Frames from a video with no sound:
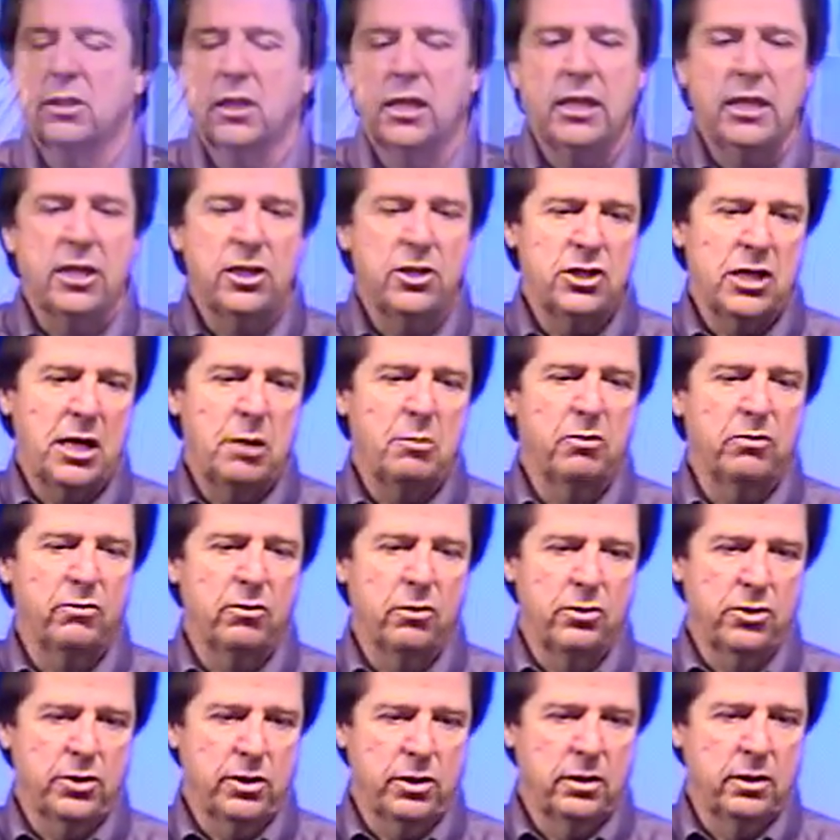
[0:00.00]
the King James
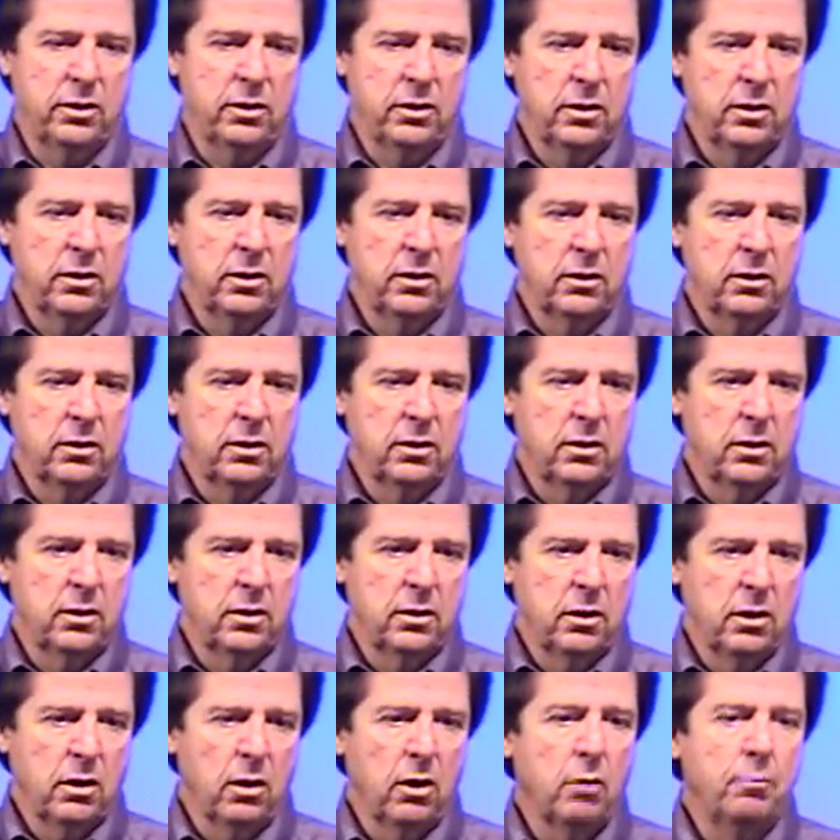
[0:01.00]
Version
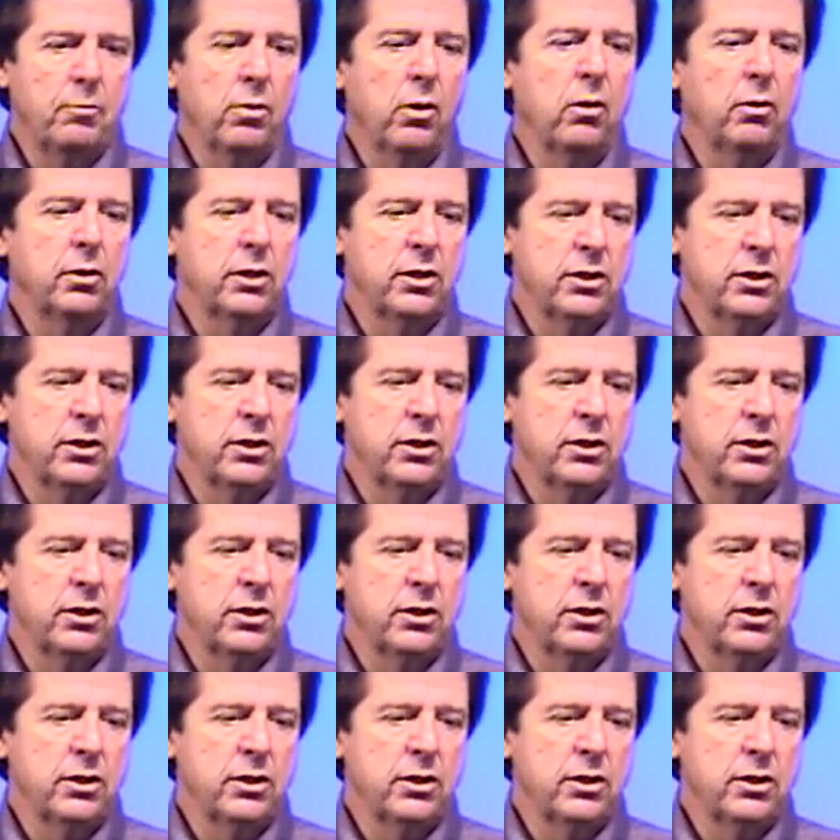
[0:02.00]
upon